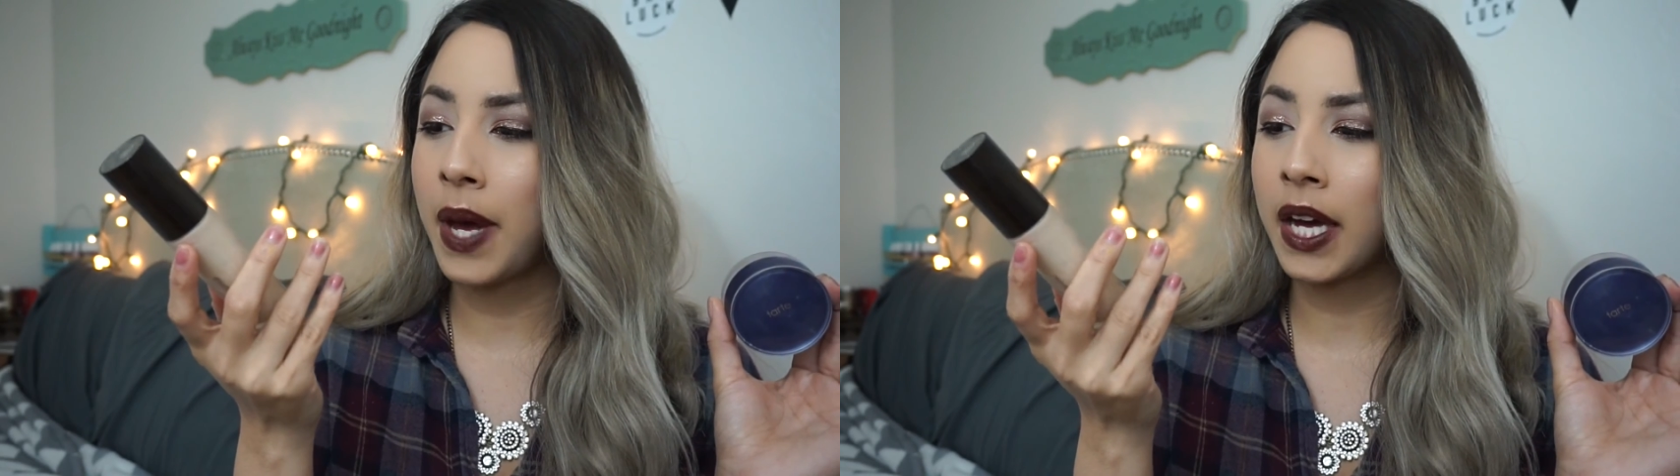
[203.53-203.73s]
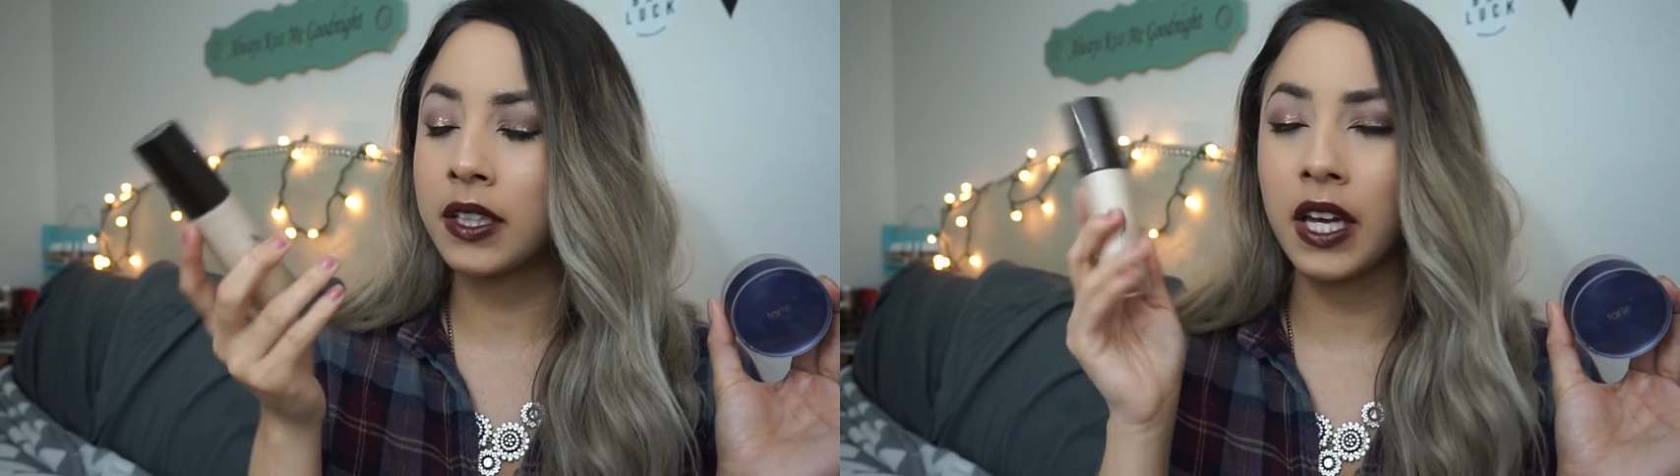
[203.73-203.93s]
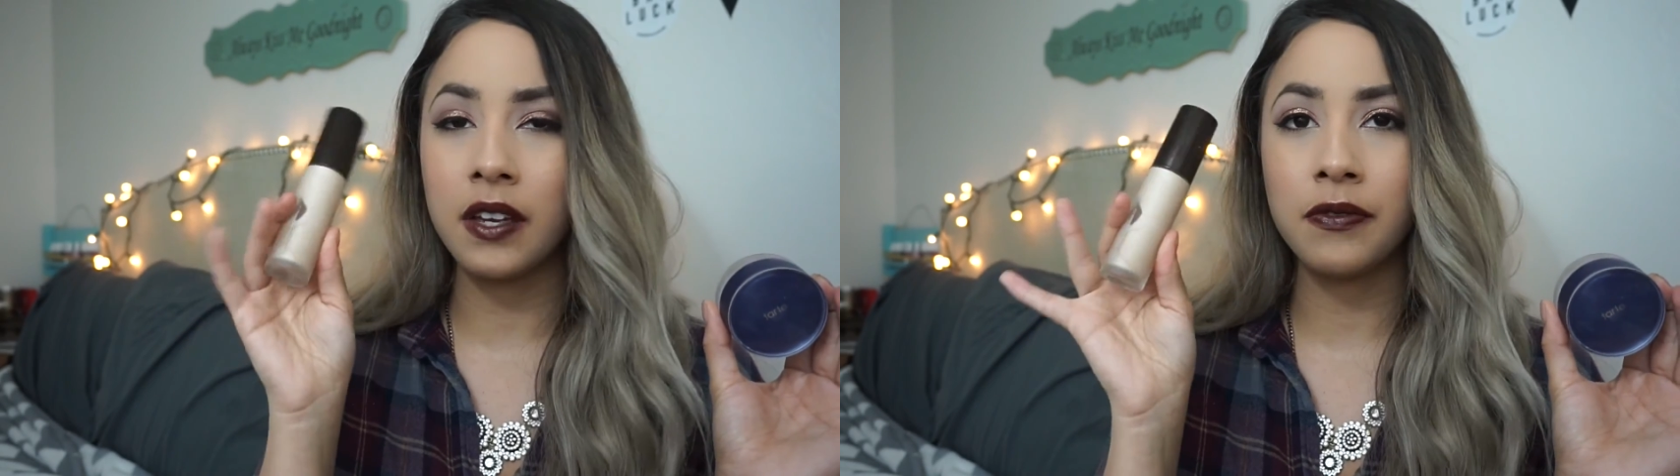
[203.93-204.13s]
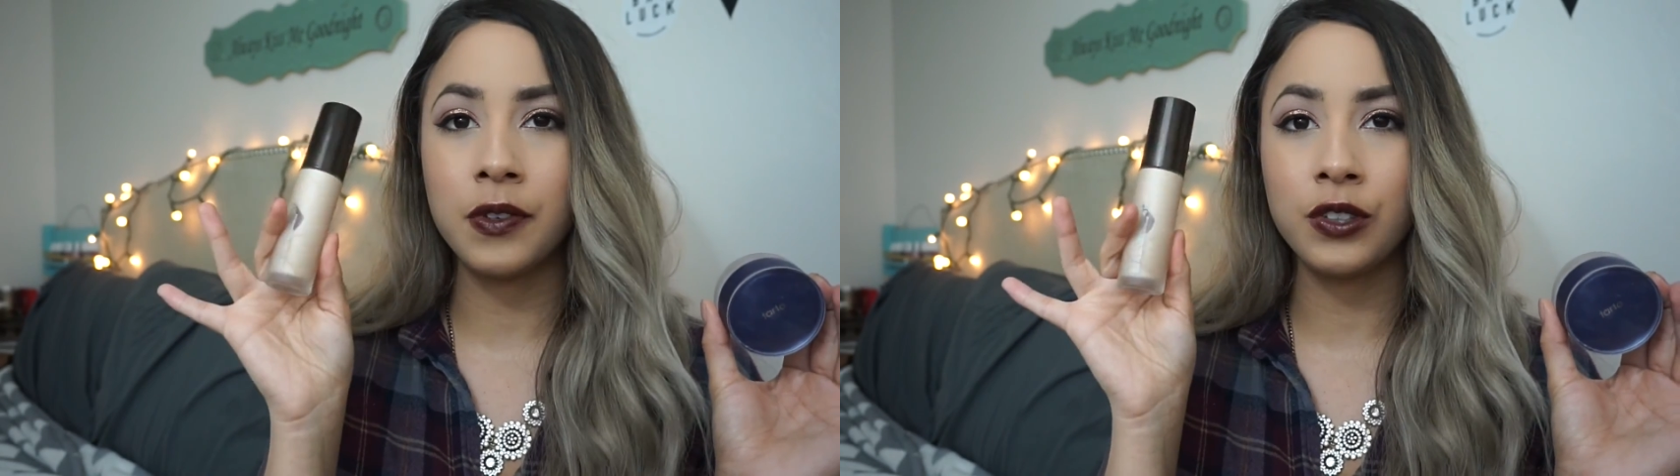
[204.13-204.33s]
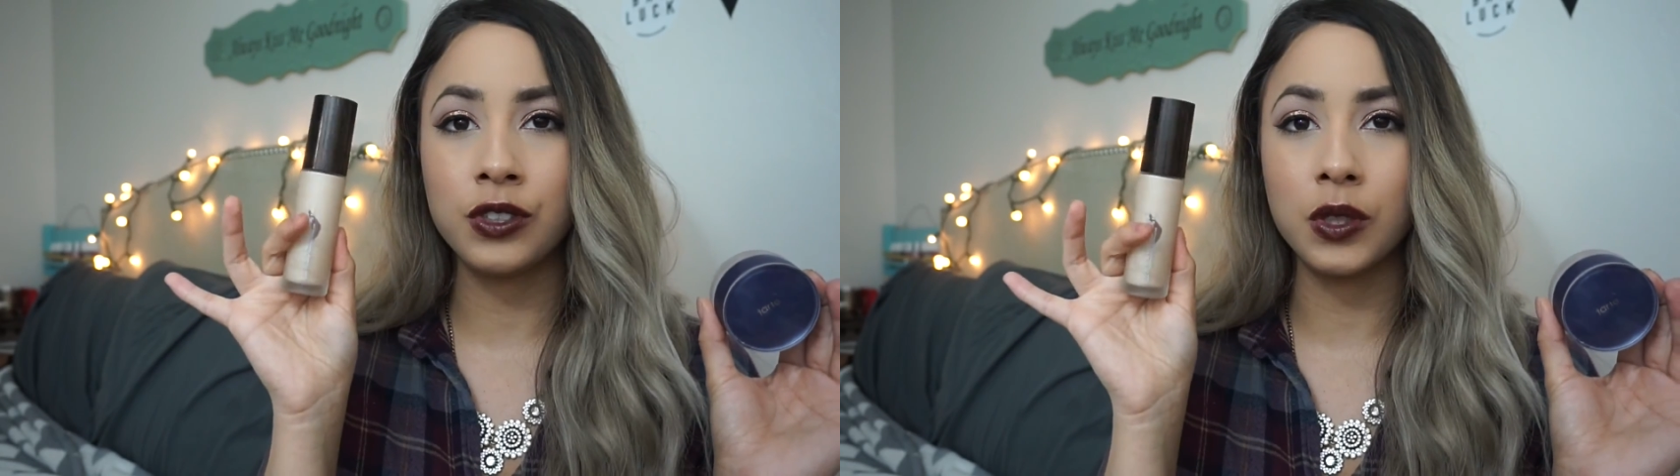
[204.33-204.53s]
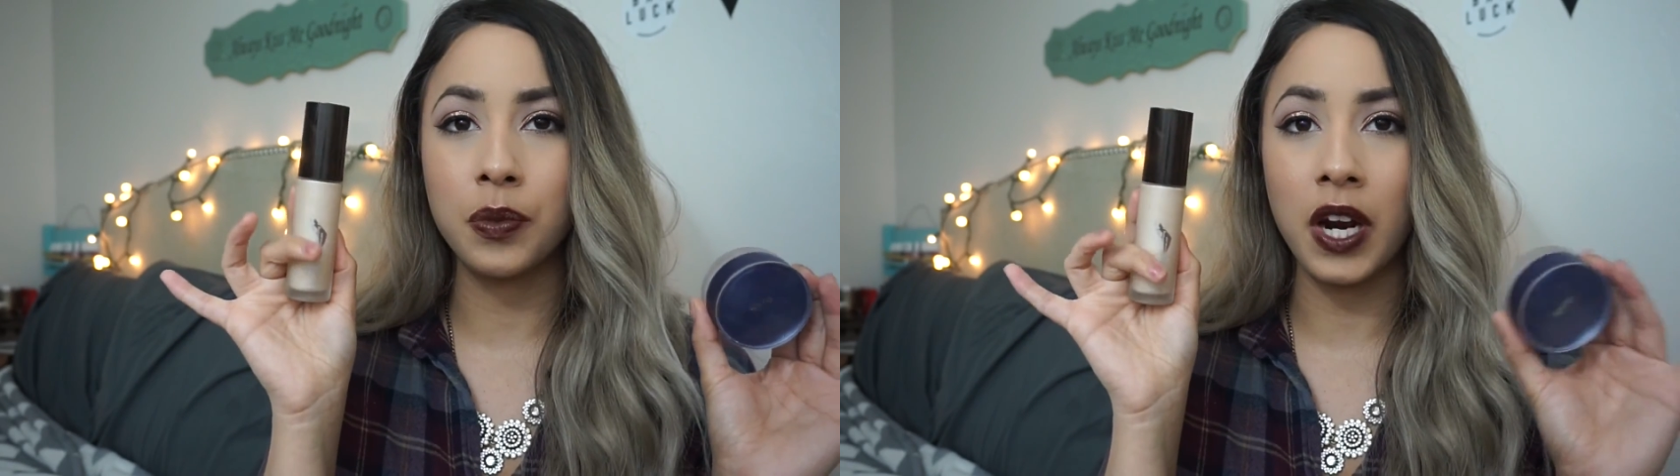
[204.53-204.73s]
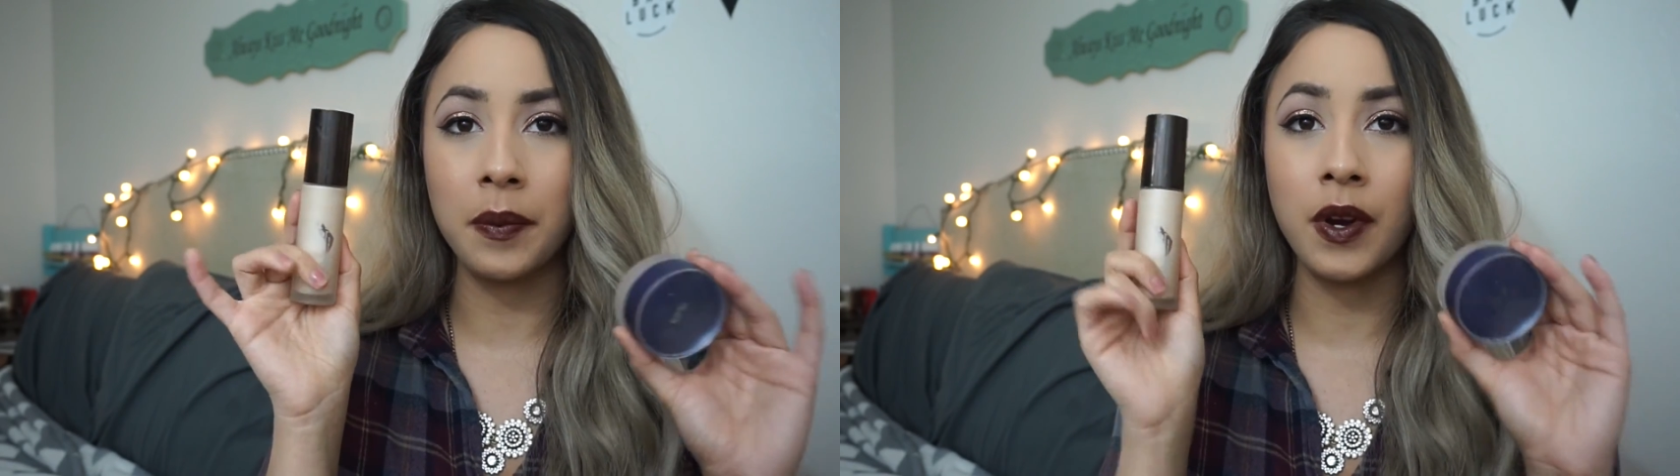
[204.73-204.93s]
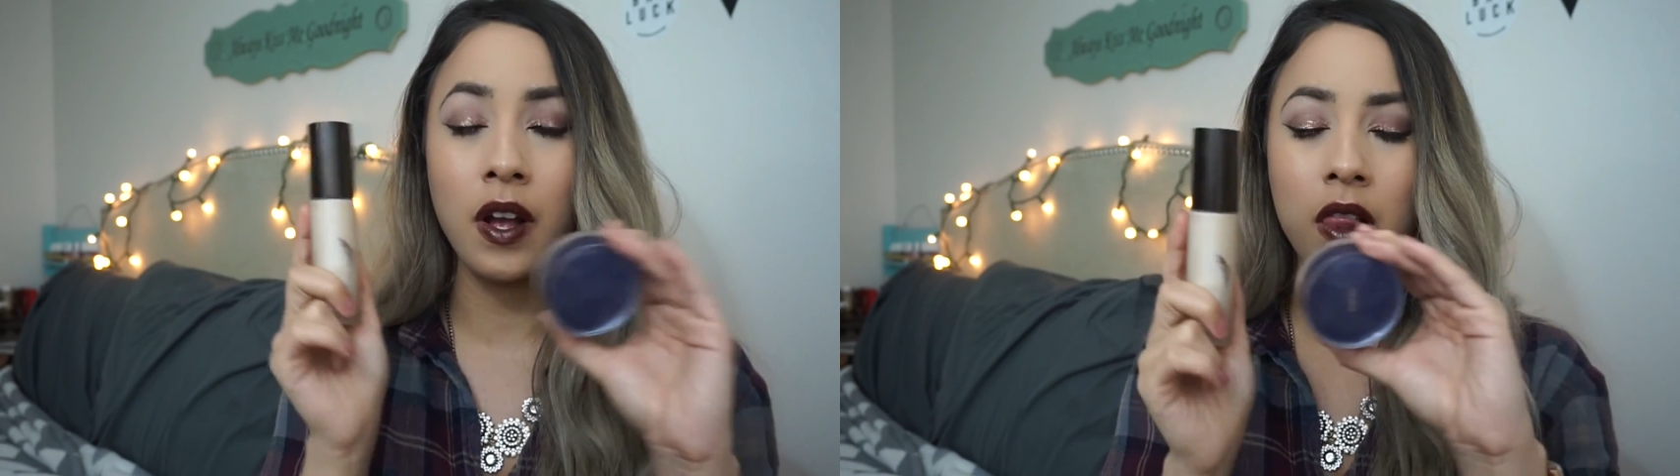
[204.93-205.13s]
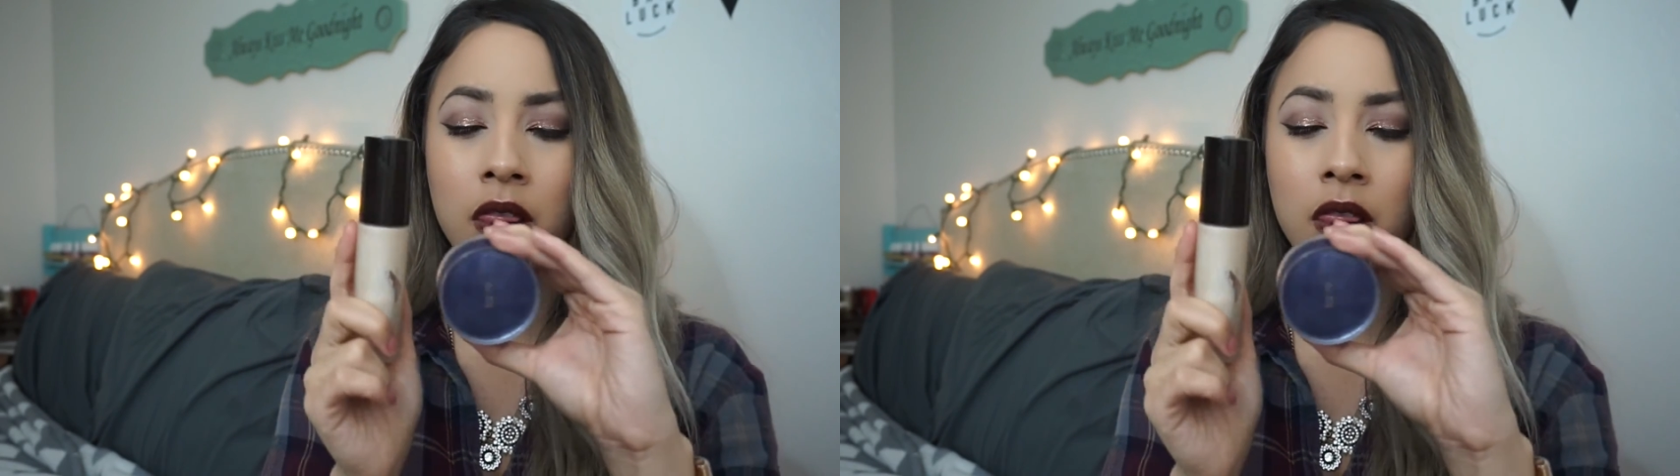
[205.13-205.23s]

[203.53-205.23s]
Backlight Filter Primer.